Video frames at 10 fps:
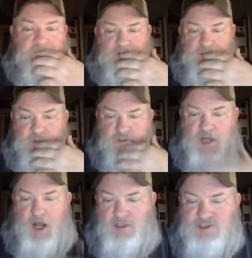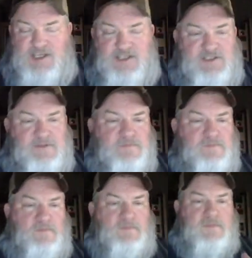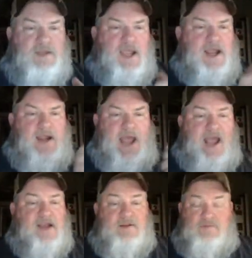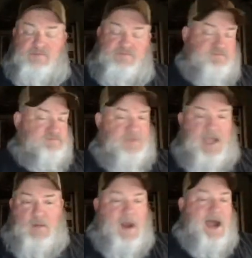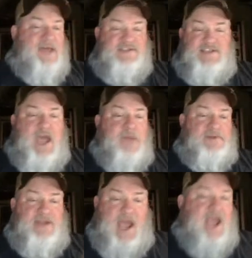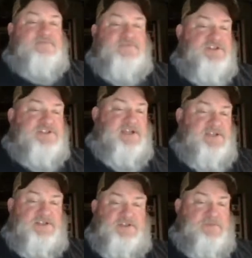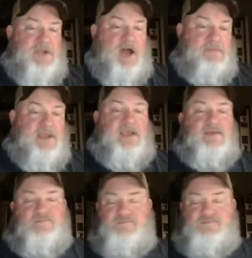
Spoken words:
Used it all season. And why this happened after the season is beyond me.